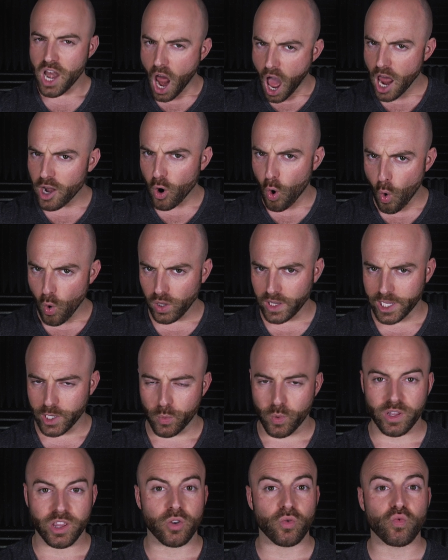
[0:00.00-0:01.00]
Not only
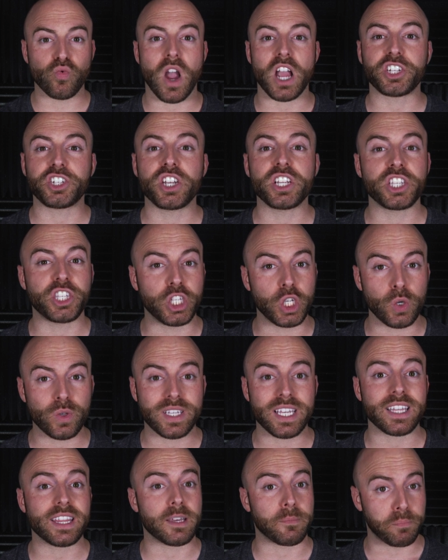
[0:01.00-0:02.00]
were the Russians
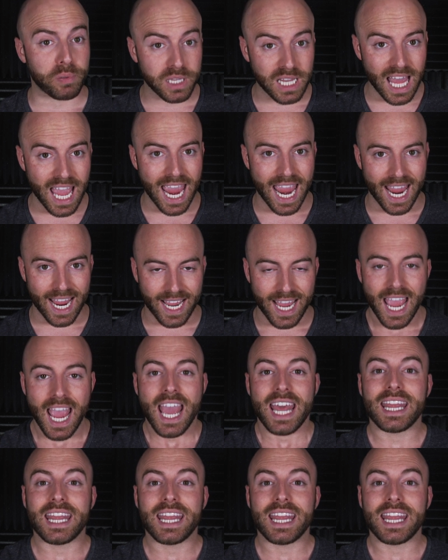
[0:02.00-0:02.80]
using the plague,